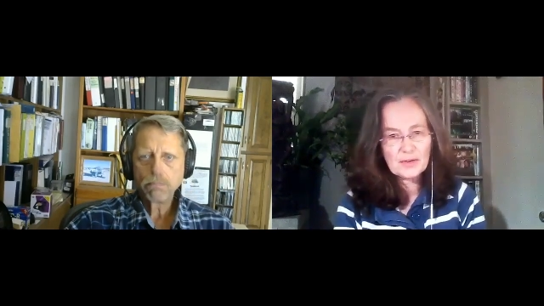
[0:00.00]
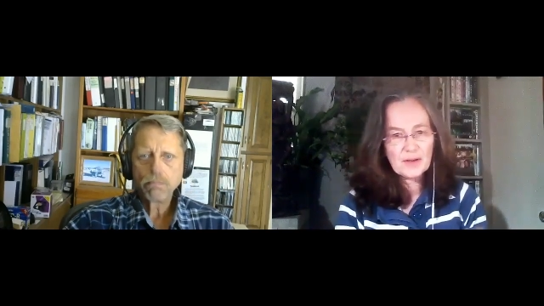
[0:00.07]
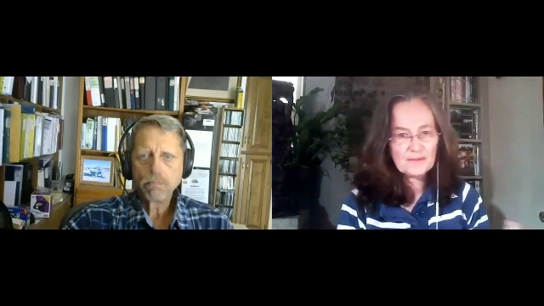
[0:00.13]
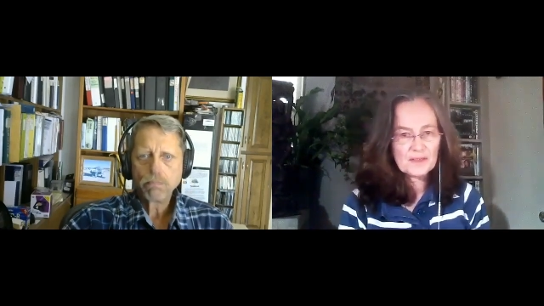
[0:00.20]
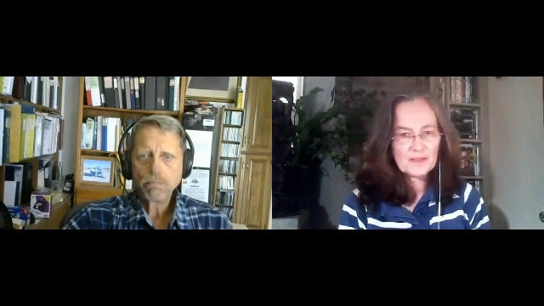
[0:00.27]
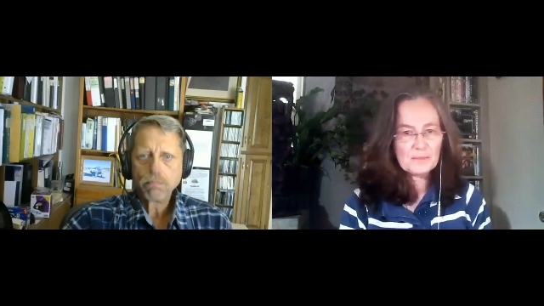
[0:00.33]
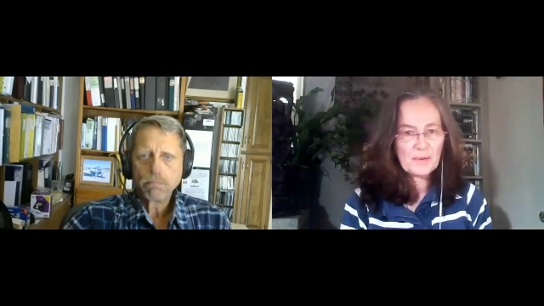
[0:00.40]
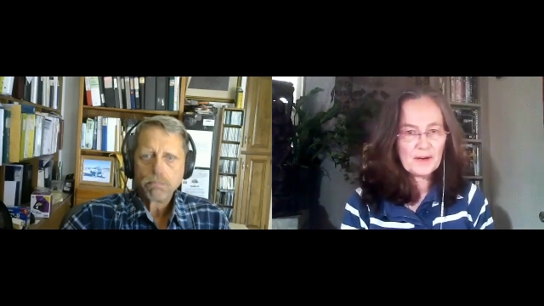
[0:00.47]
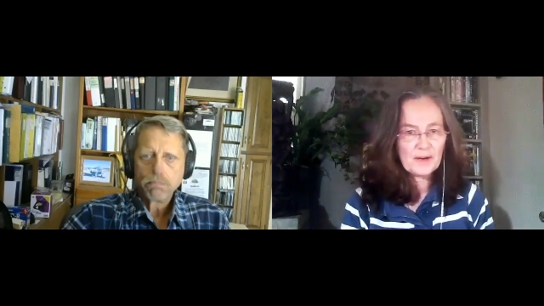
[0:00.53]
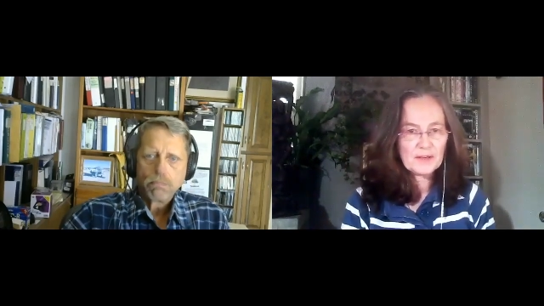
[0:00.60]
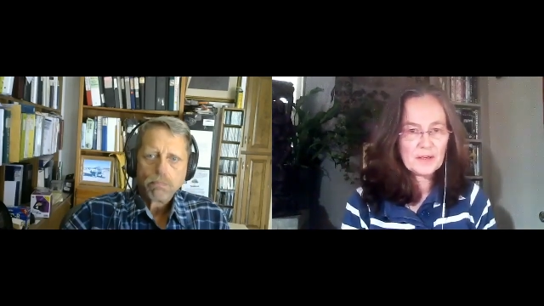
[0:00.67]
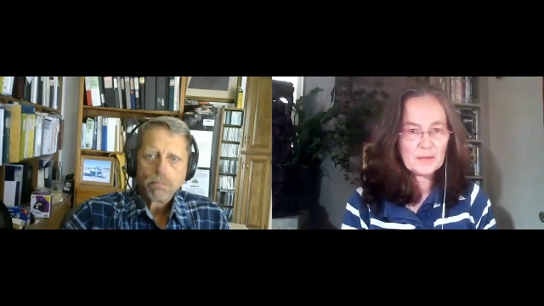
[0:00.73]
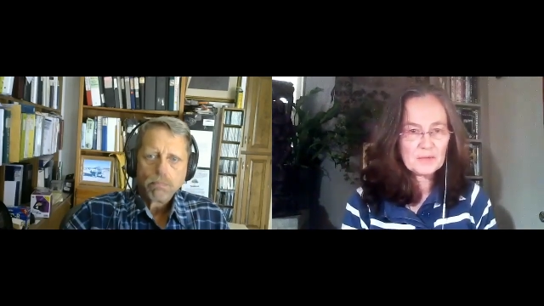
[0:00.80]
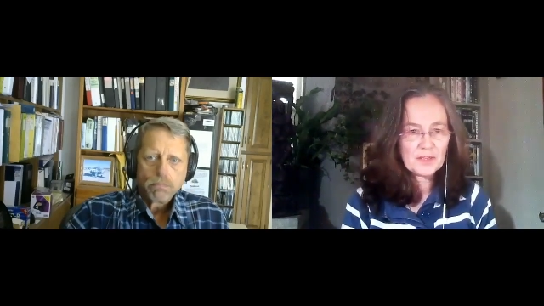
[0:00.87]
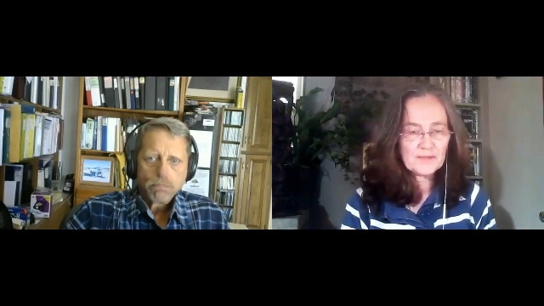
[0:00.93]
Speaker 1: You have this
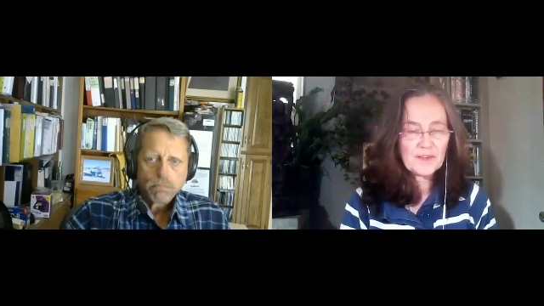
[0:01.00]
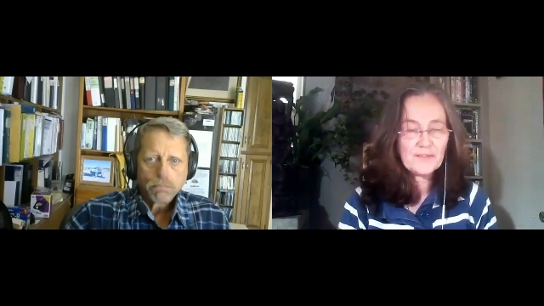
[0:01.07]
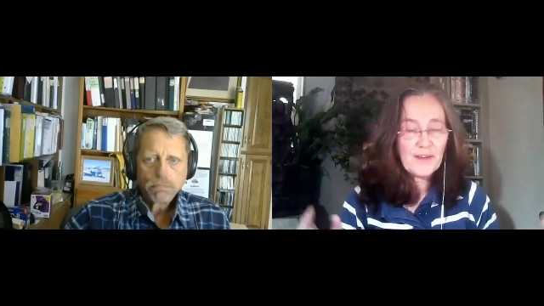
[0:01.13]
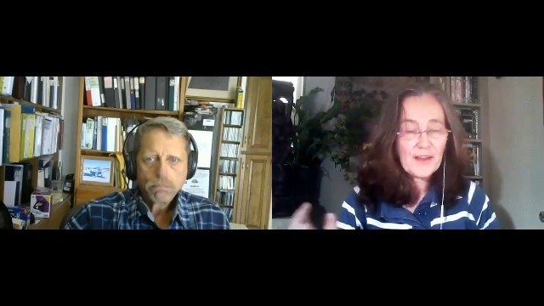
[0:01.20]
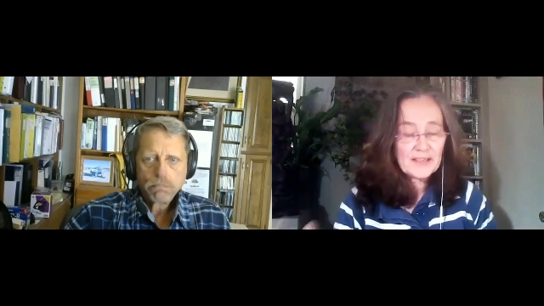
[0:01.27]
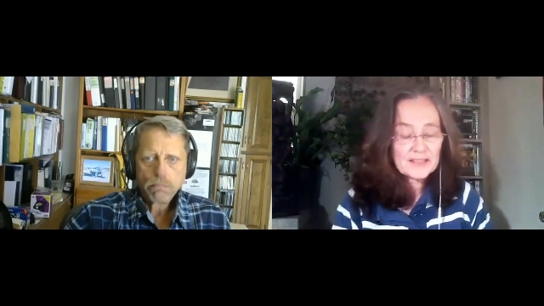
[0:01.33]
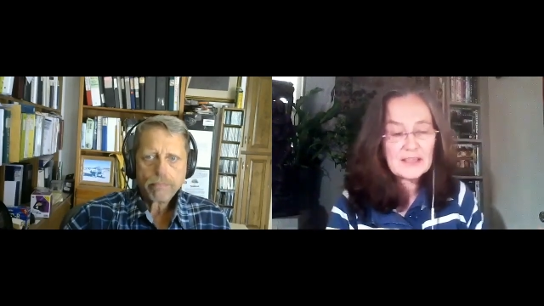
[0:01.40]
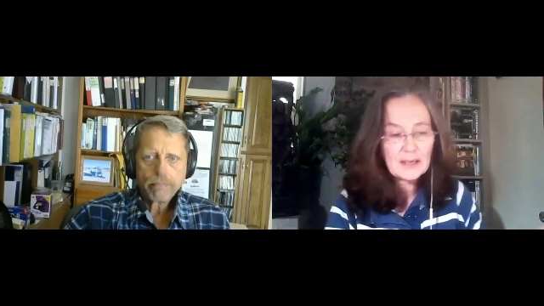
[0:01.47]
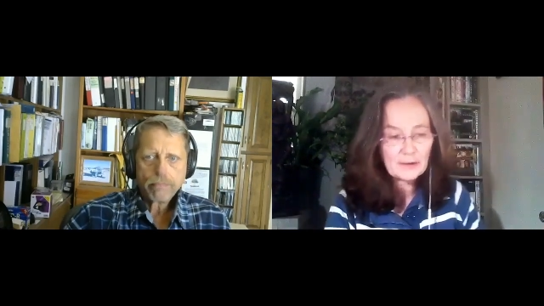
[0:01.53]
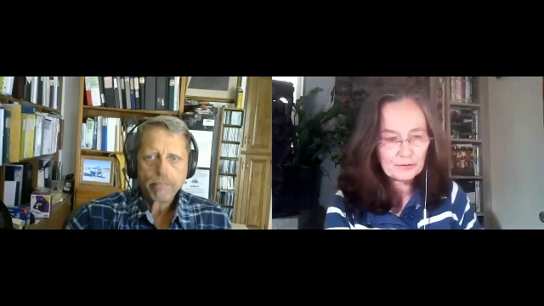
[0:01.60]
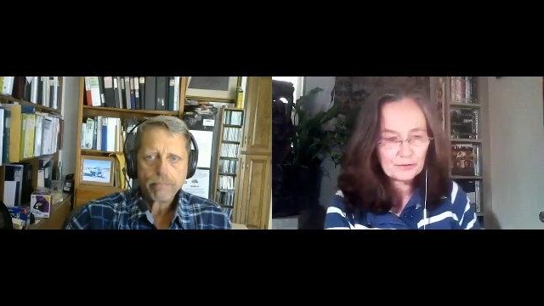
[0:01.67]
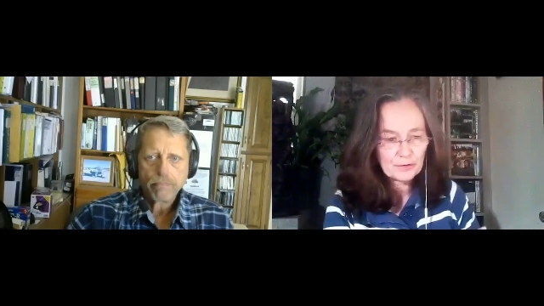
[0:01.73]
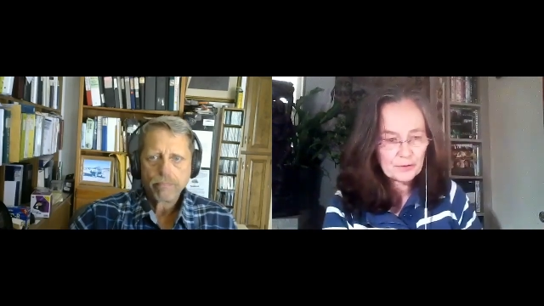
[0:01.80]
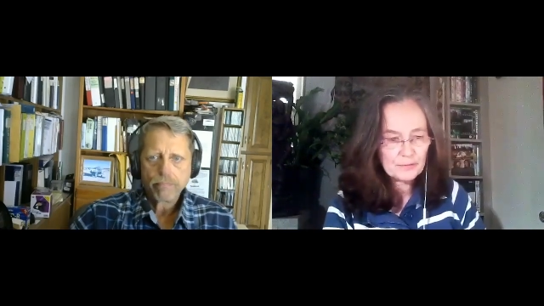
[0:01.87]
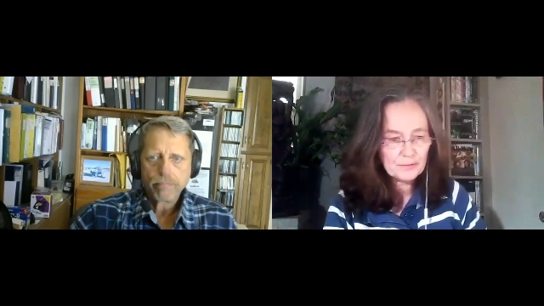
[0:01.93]
paradigm shift. I've had
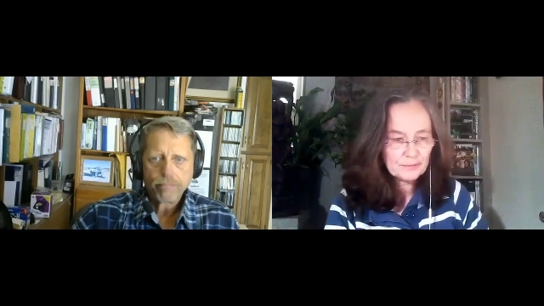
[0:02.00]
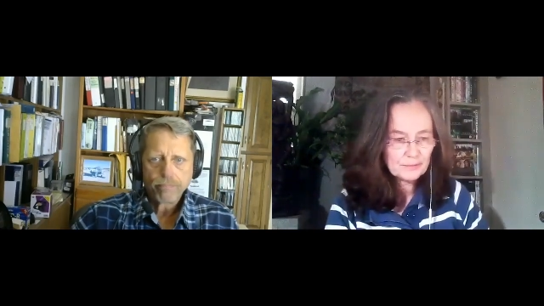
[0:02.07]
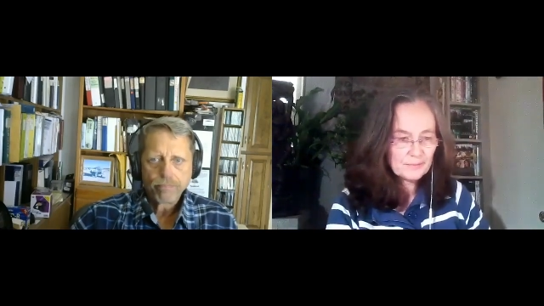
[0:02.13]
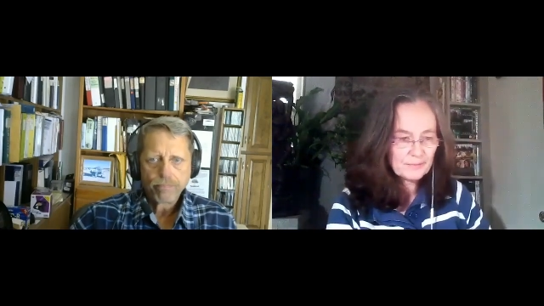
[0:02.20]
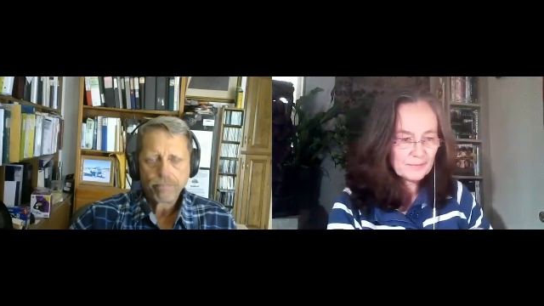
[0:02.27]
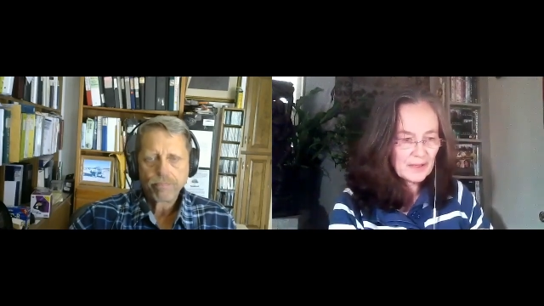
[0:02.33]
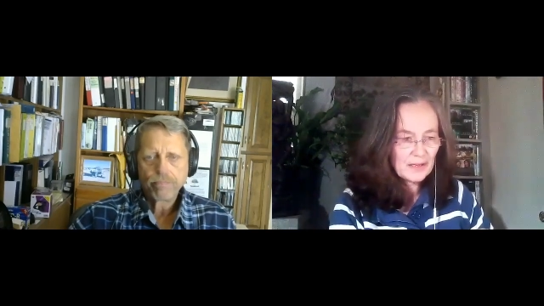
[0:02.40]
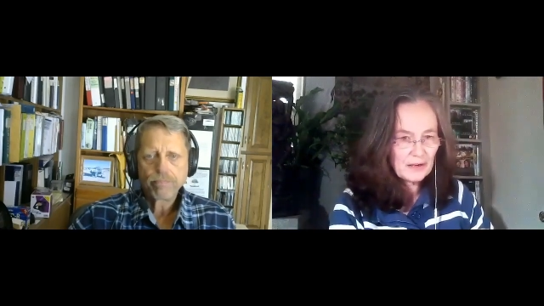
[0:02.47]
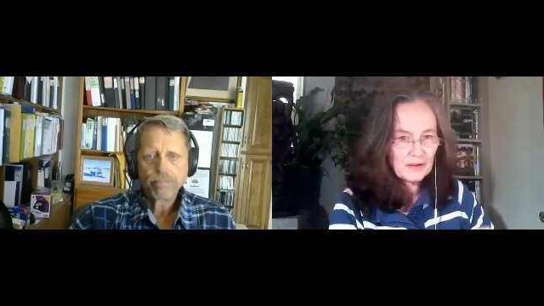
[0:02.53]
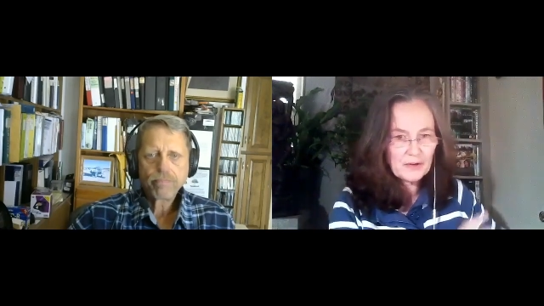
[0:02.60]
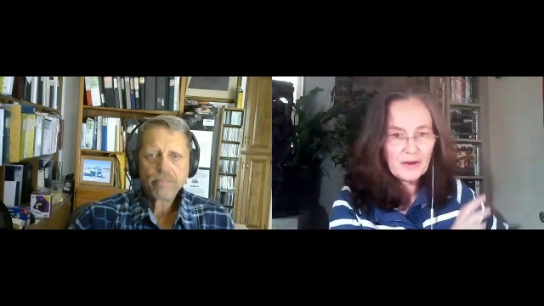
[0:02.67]
several, you know,